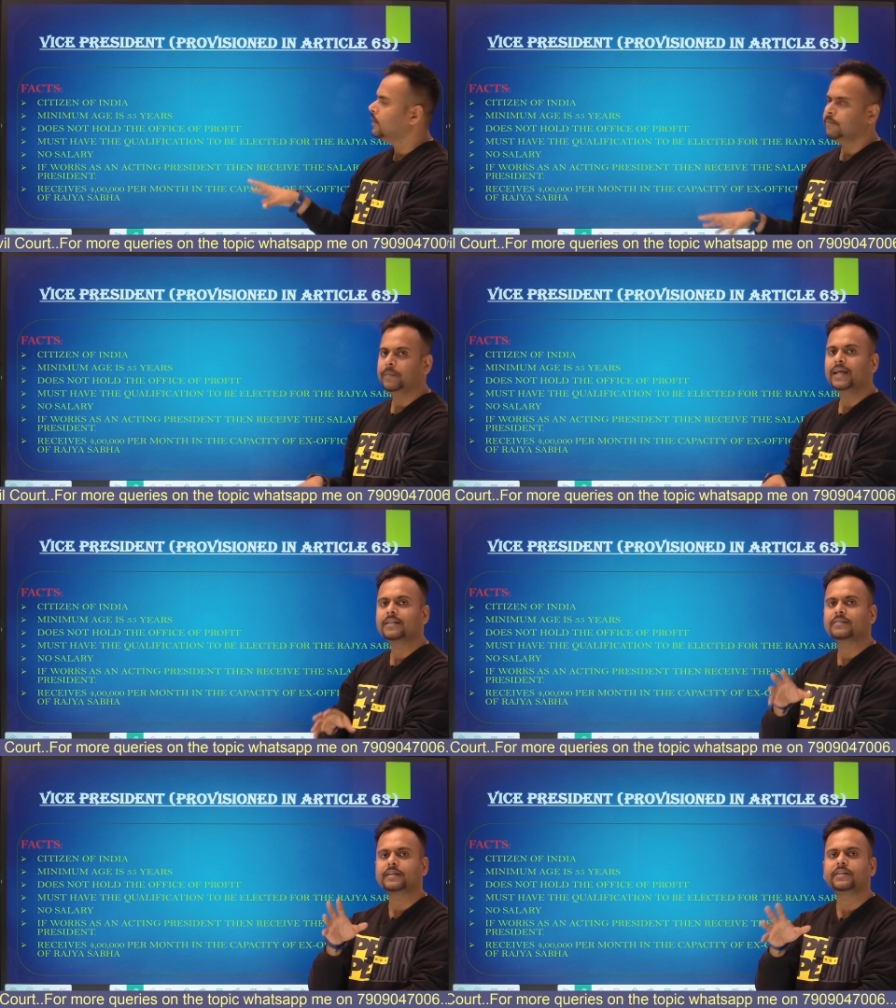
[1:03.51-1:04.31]
Being the
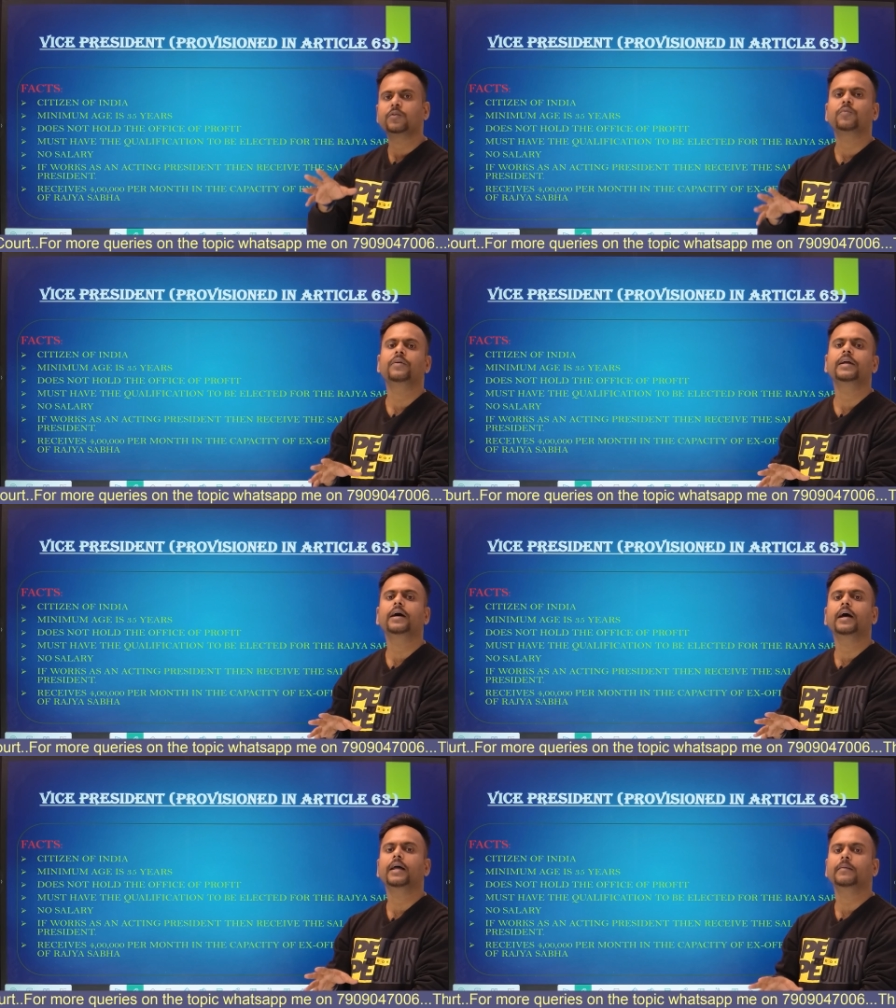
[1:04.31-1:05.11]
citizen of
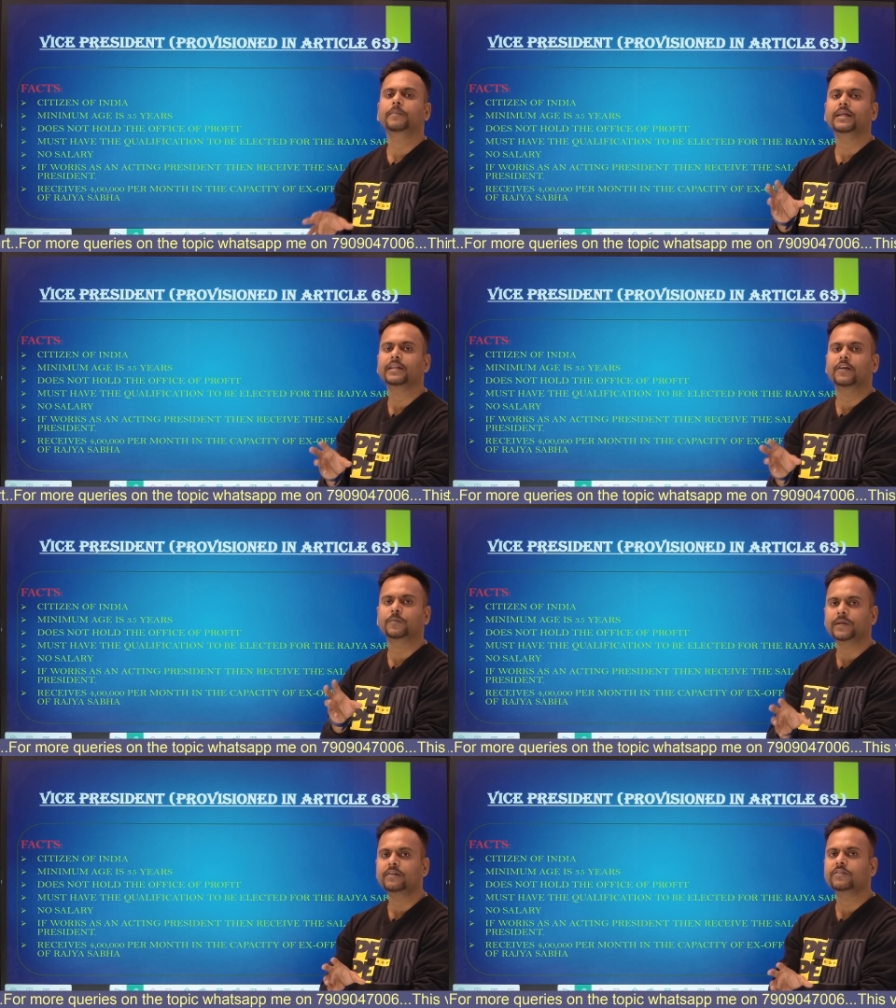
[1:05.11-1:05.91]
India and being the
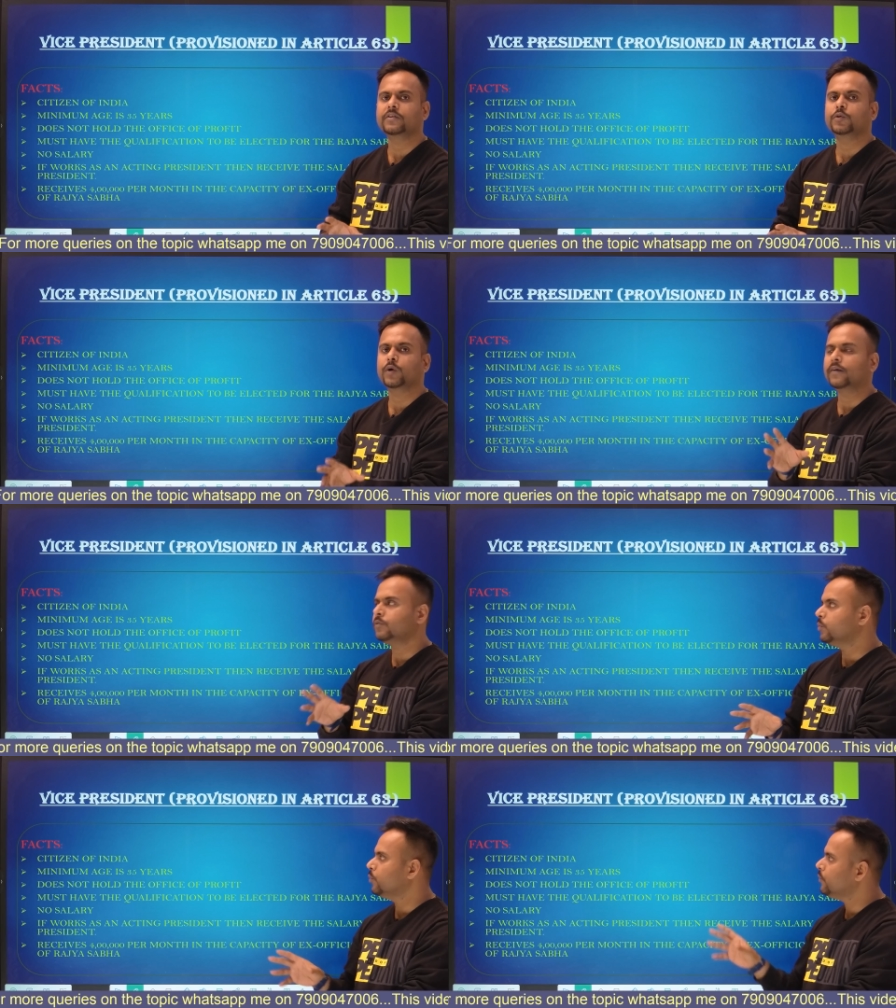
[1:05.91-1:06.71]
aspirants, you have to
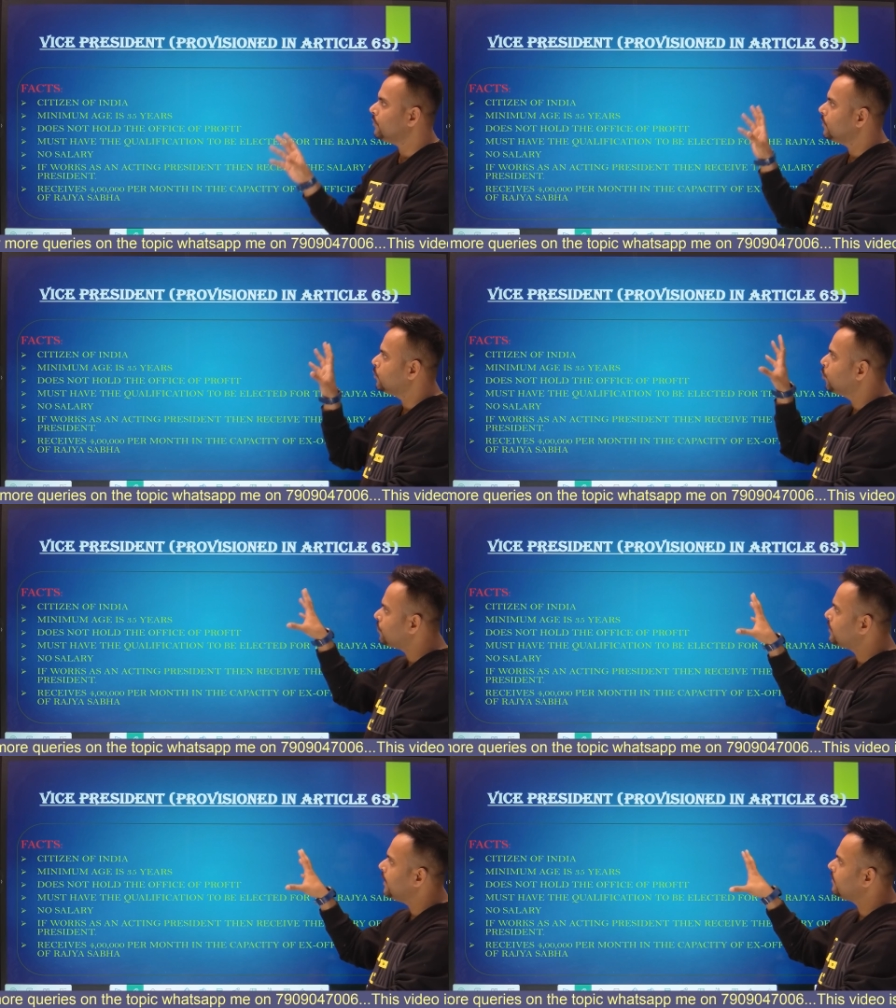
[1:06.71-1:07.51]
know those
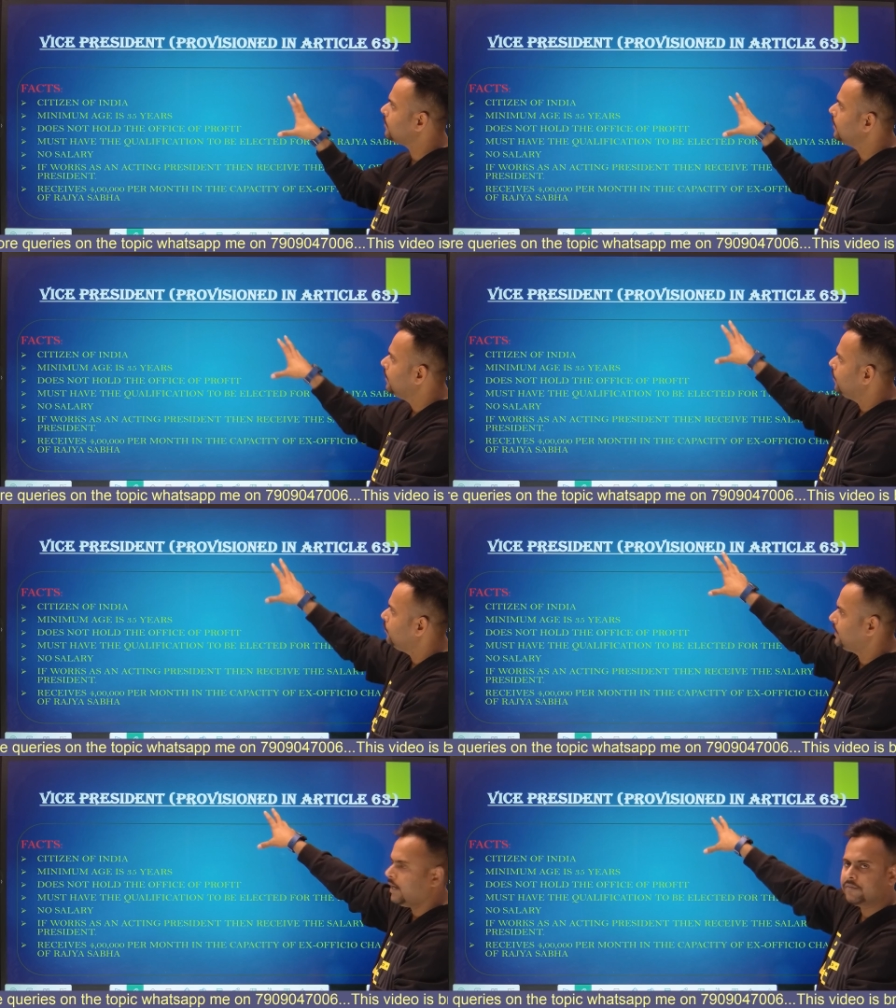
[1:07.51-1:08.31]
things
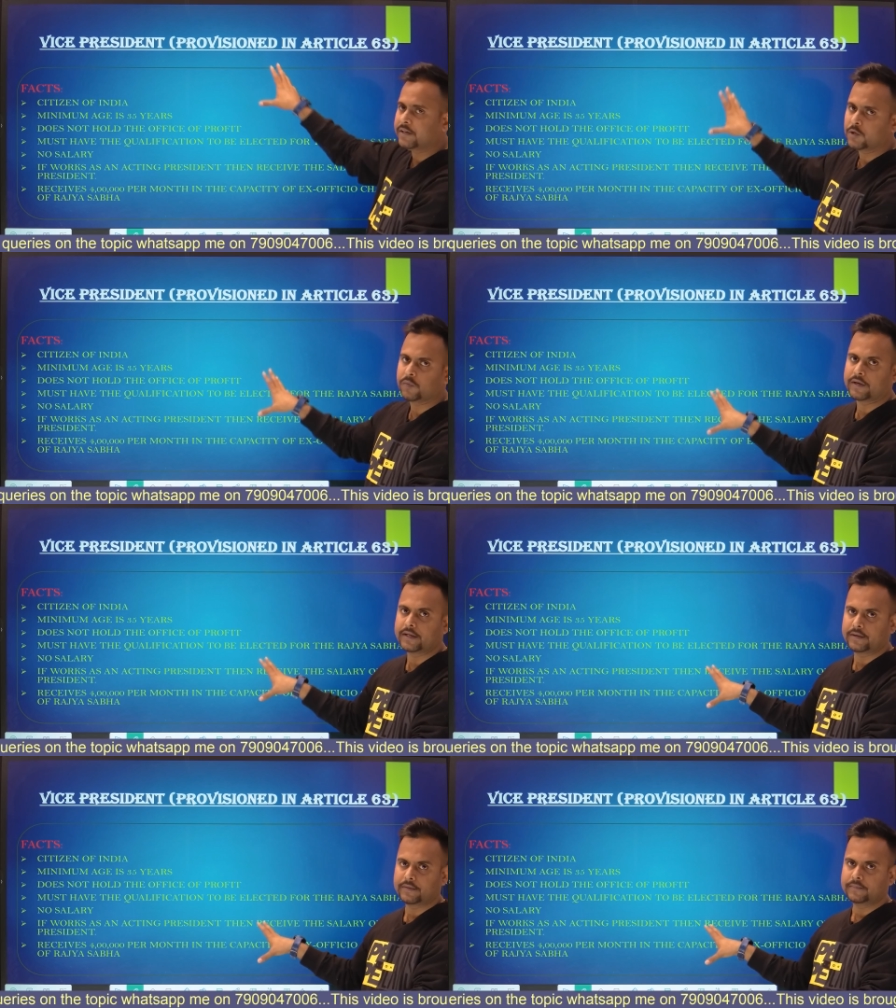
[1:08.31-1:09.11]
which I have written over
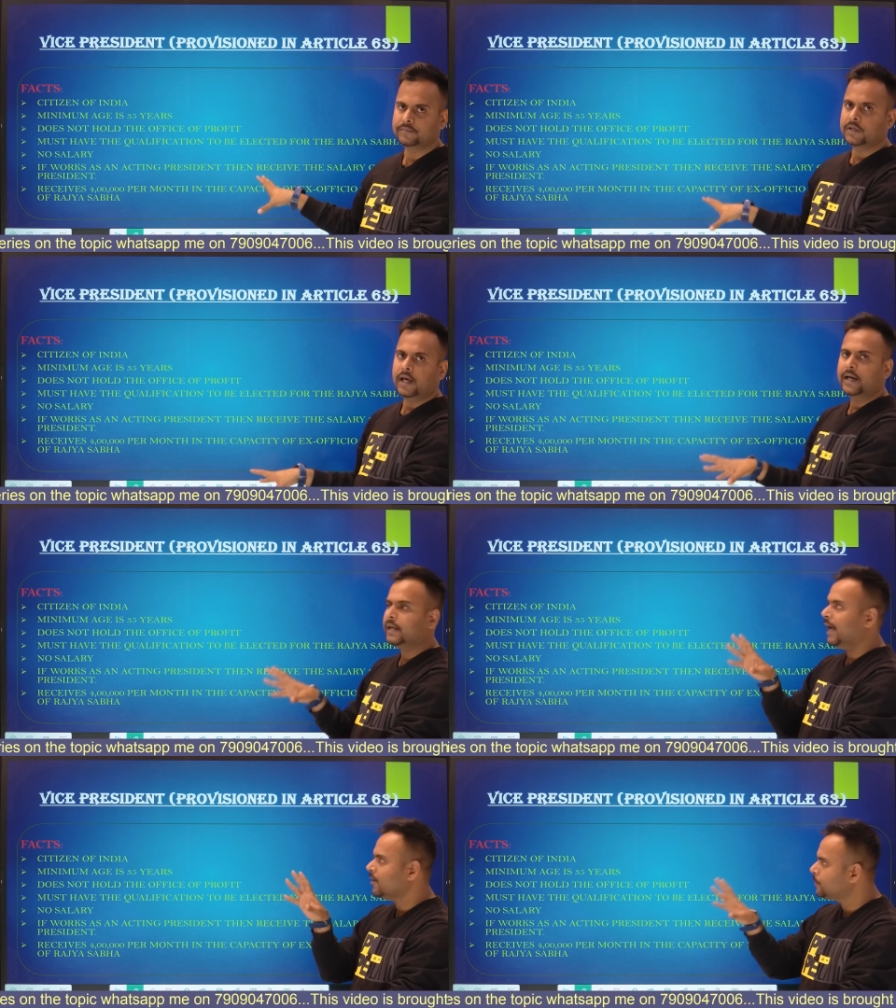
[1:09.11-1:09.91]
here. And
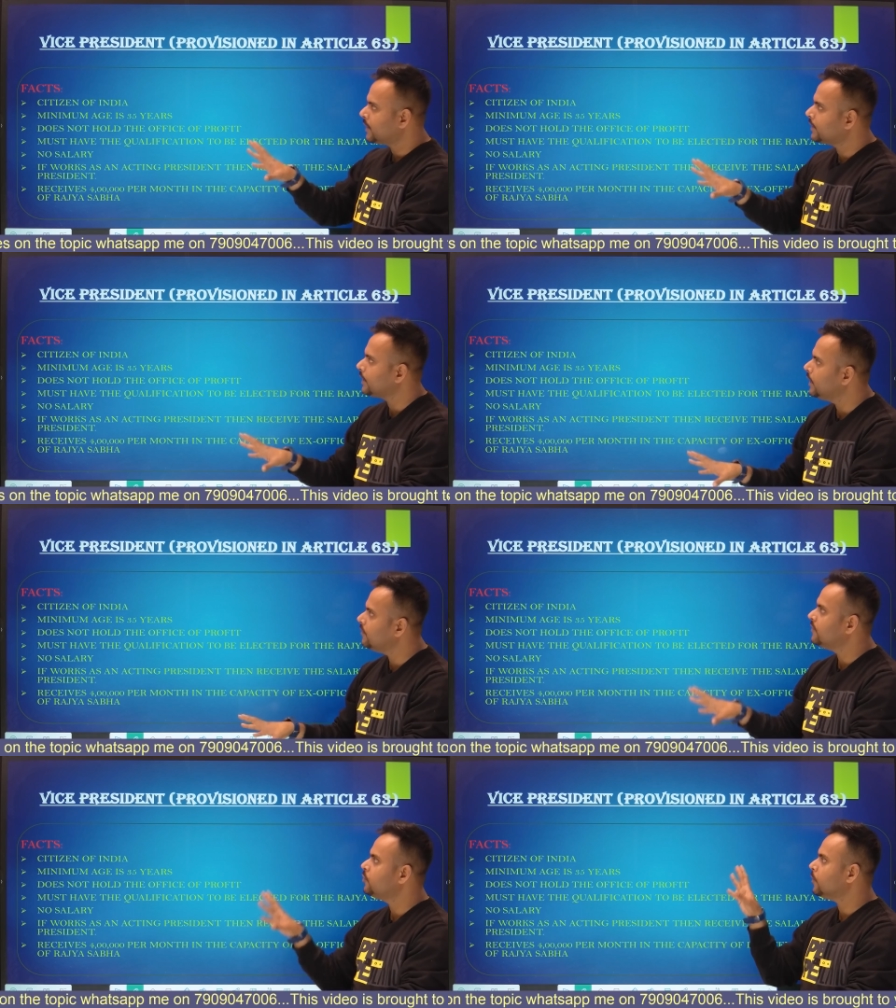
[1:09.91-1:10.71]
as per the
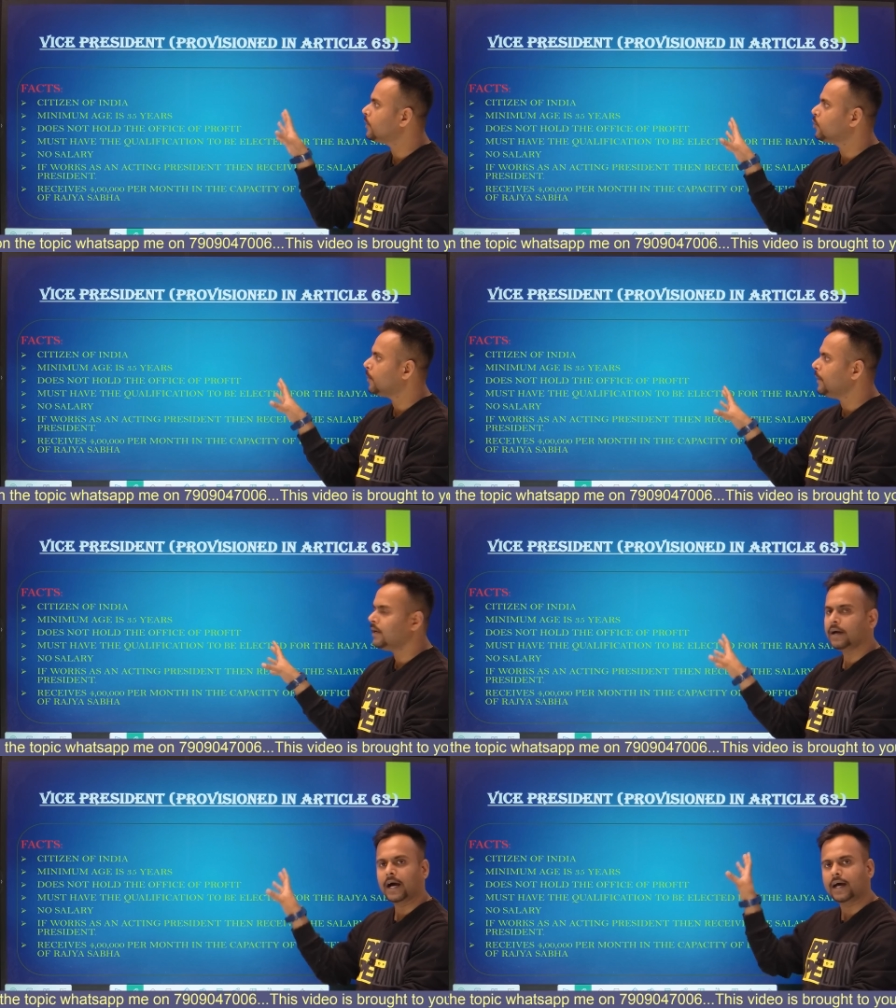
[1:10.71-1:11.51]
relevancy of the topic,
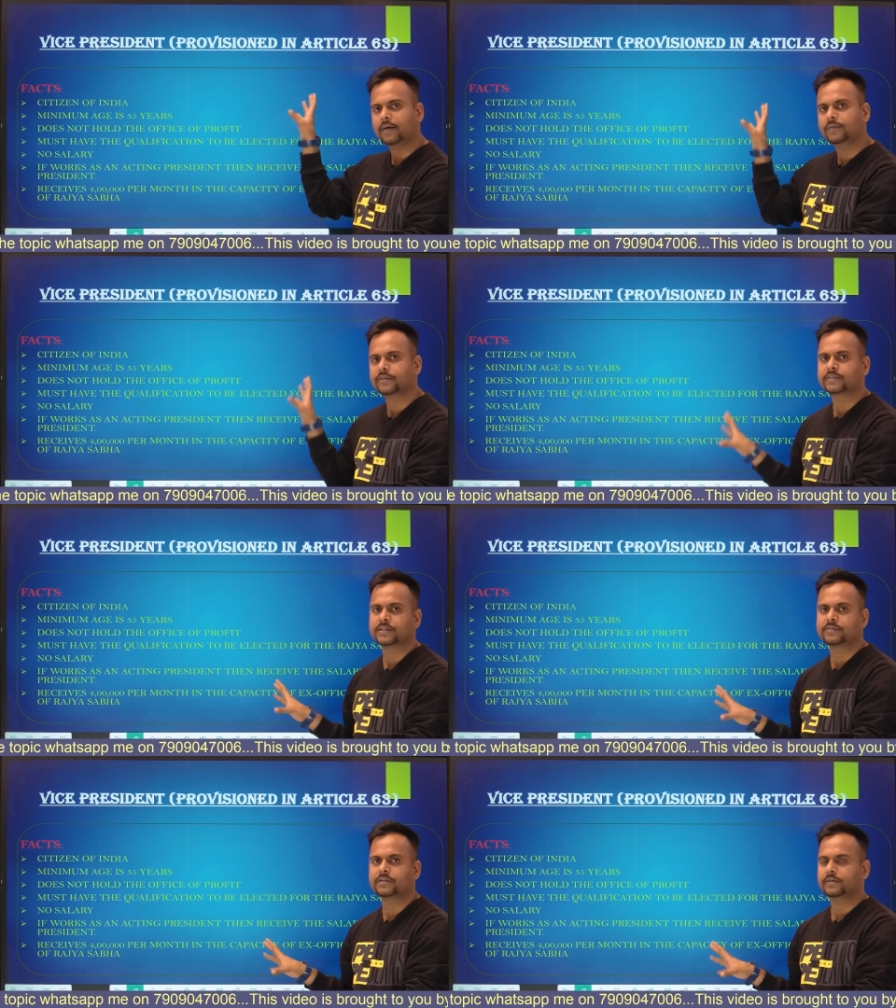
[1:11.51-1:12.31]
I have
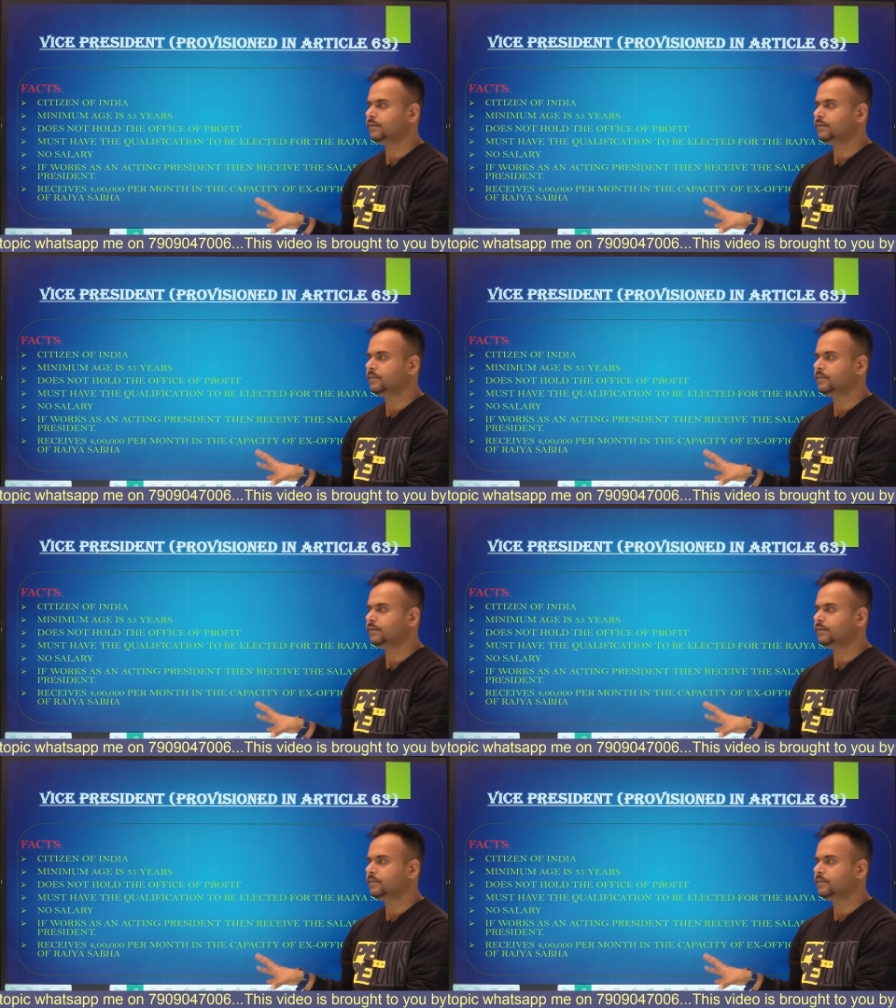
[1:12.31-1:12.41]
discussed.